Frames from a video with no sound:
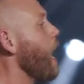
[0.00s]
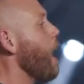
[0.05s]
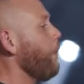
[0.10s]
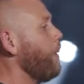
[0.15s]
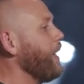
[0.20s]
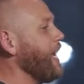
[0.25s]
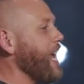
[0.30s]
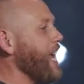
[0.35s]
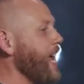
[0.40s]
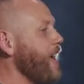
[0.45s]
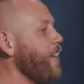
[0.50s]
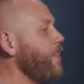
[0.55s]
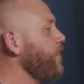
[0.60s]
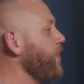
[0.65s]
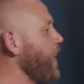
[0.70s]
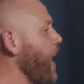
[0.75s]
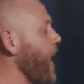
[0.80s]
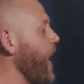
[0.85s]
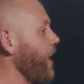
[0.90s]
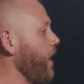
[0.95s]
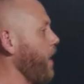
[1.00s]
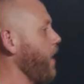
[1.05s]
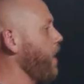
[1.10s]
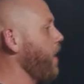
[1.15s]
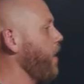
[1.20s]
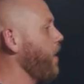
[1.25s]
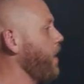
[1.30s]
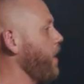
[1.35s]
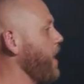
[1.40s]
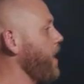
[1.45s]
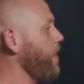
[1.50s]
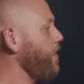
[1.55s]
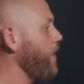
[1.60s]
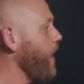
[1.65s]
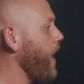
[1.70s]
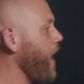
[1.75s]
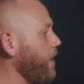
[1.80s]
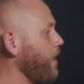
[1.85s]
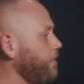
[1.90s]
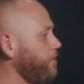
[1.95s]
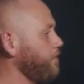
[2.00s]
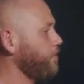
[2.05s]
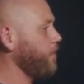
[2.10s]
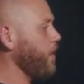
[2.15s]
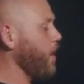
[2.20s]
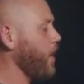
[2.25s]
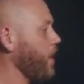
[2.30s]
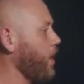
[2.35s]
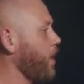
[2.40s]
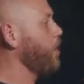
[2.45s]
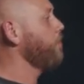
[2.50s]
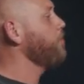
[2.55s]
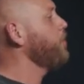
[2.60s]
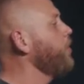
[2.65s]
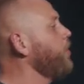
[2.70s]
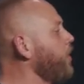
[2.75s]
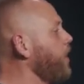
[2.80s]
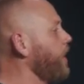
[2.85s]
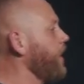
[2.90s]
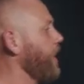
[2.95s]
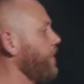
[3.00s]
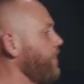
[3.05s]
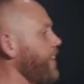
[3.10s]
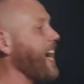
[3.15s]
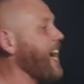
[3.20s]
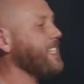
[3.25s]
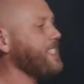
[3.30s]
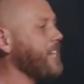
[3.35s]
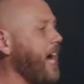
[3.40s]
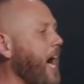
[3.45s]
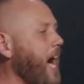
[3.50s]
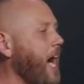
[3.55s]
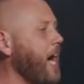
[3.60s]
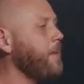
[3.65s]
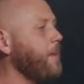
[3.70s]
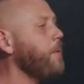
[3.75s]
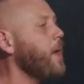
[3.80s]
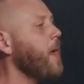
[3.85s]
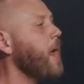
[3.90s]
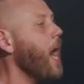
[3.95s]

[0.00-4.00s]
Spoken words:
But in that community at that time,